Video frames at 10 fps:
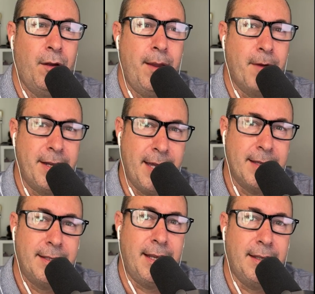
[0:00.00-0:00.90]
in my
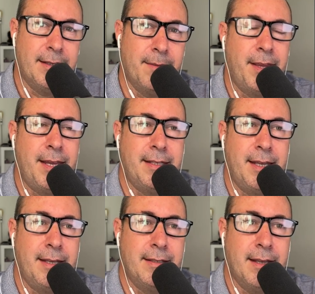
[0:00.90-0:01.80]
testing, some of these
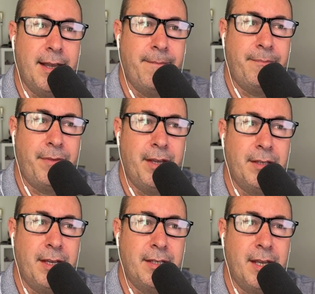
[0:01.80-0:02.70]
things,
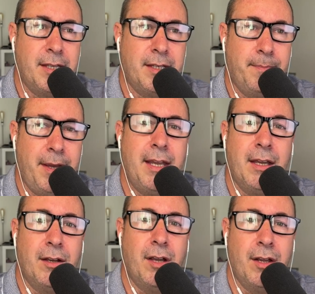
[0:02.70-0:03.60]
it's
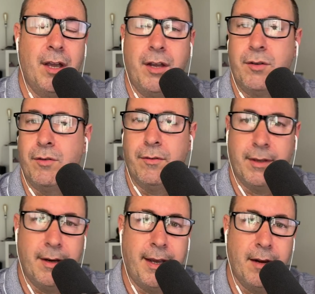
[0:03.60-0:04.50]
speaking a
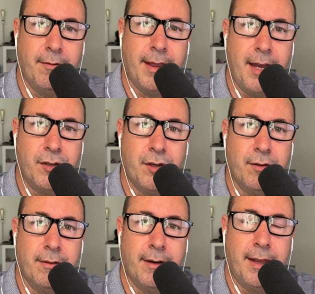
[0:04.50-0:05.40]
truth that I can relate
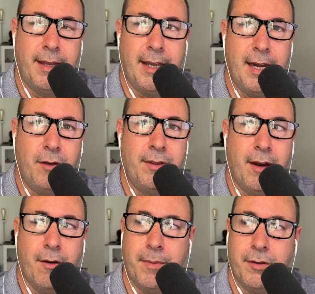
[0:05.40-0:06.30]
to. And I think any good
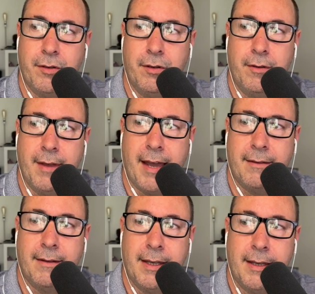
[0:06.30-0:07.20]
therapist should do that.
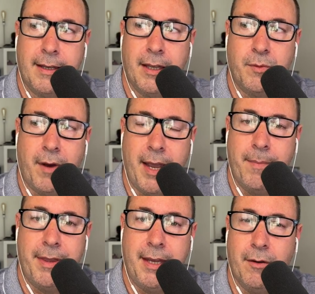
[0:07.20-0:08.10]
That's why
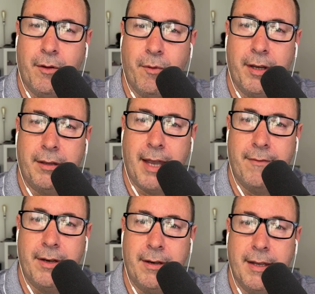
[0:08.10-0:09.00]
empathy and all the work
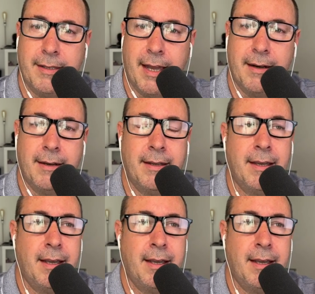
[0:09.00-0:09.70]
David has done.